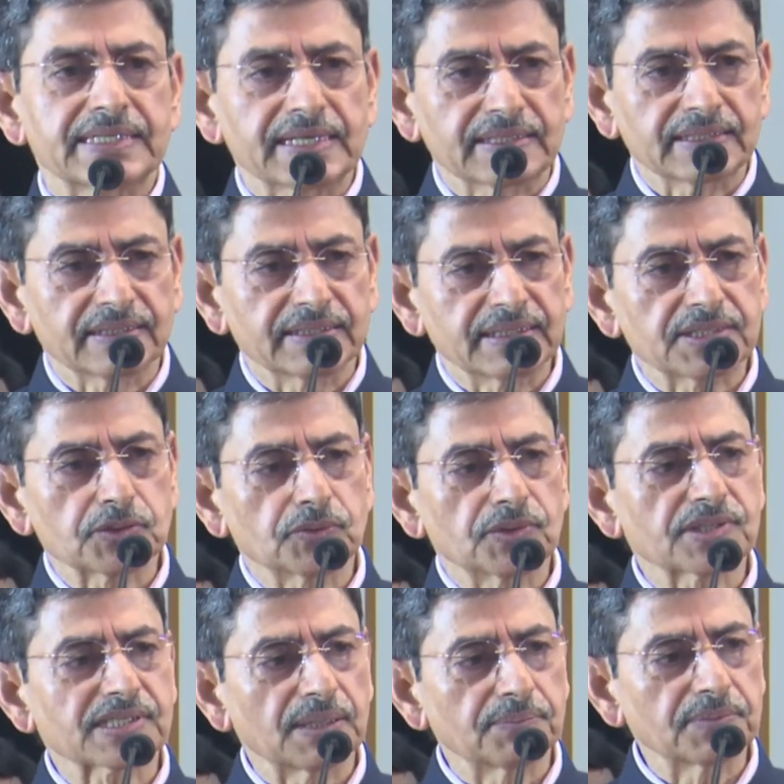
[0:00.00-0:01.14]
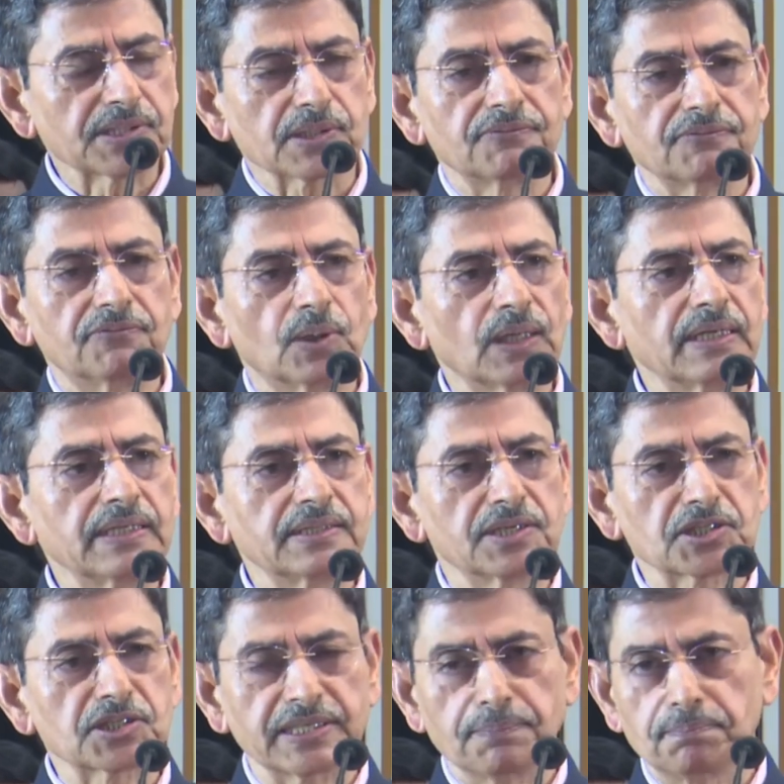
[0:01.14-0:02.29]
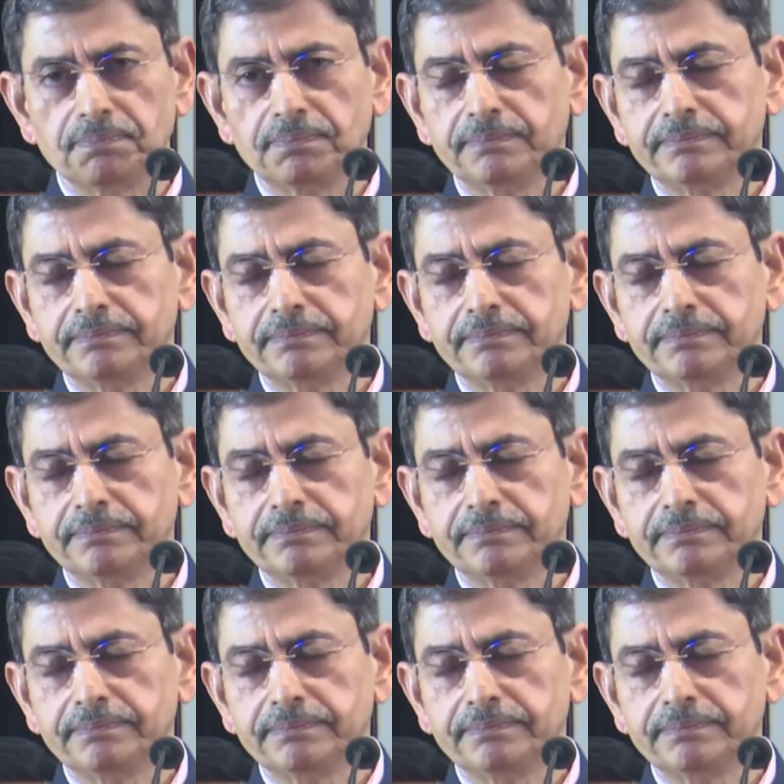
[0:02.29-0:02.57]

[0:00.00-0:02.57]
taking it to the summit of world leadership.